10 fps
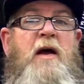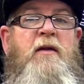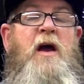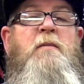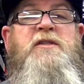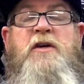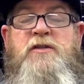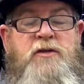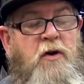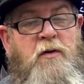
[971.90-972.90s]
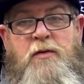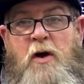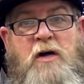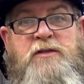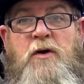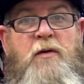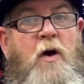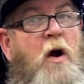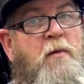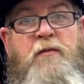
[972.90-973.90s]
down in the comment section your thoughts on the
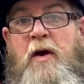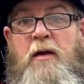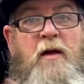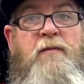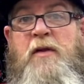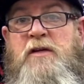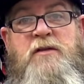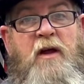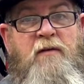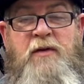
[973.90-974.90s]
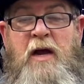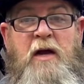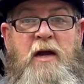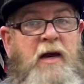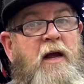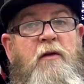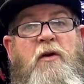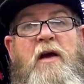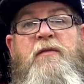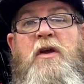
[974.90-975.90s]
Harbor Freight lift, this lift, any other
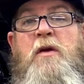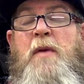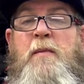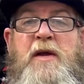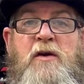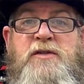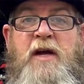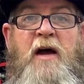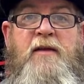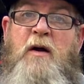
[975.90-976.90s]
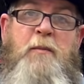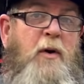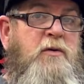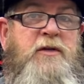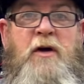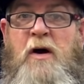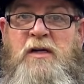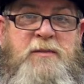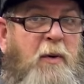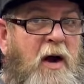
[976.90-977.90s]
lift that you may be using out there, pros and
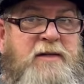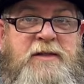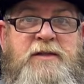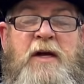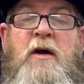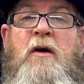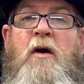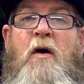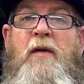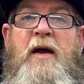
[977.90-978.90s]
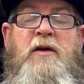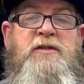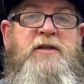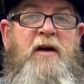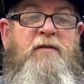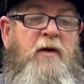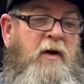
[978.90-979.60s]
cons, prices, all that good stuff.